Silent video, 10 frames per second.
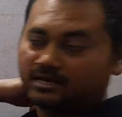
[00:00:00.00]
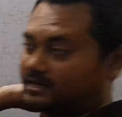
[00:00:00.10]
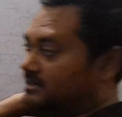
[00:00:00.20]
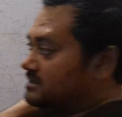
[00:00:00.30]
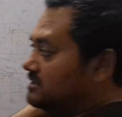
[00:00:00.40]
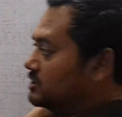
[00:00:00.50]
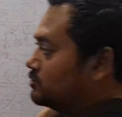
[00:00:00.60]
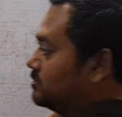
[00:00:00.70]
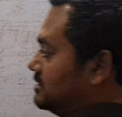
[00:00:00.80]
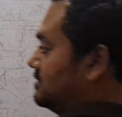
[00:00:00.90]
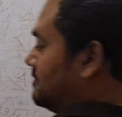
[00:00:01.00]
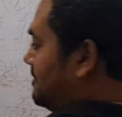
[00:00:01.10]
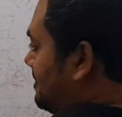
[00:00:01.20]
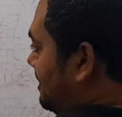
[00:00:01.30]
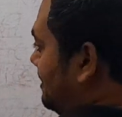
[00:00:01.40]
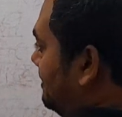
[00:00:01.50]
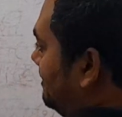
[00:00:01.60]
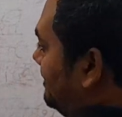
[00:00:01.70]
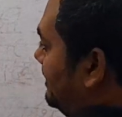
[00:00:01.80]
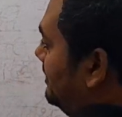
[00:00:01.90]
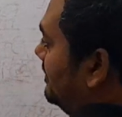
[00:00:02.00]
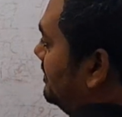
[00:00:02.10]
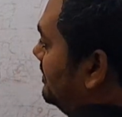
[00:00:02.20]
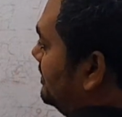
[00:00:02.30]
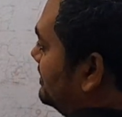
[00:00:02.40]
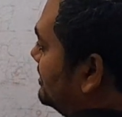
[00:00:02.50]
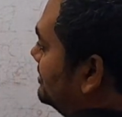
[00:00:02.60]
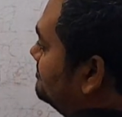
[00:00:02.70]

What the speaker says: and this one is